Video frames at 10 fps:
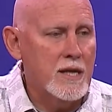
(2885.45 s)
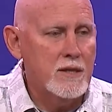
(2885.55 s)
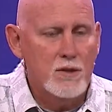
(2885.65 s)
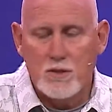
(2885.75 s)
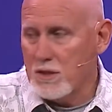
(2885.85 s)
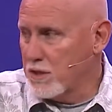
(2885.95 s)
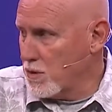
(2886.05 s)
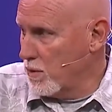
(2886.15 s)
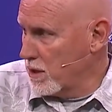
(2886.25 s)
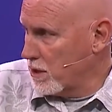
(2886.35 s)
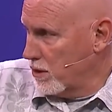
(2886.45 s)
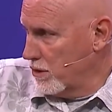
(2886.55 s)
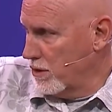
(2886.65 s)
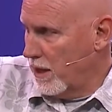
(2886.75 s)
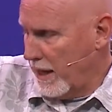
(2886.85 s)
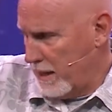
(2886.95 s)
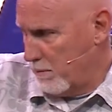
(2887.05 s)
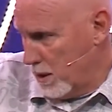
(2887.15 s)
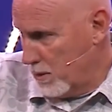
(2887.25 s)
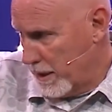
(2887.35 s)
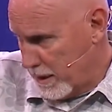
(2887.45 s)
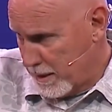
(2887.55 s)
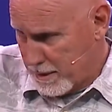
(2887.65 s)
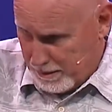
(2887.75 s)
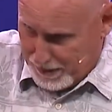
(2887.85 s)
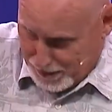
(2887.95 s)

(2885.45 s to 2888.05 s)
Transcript: any of those lists will include, I had a blue one at least, it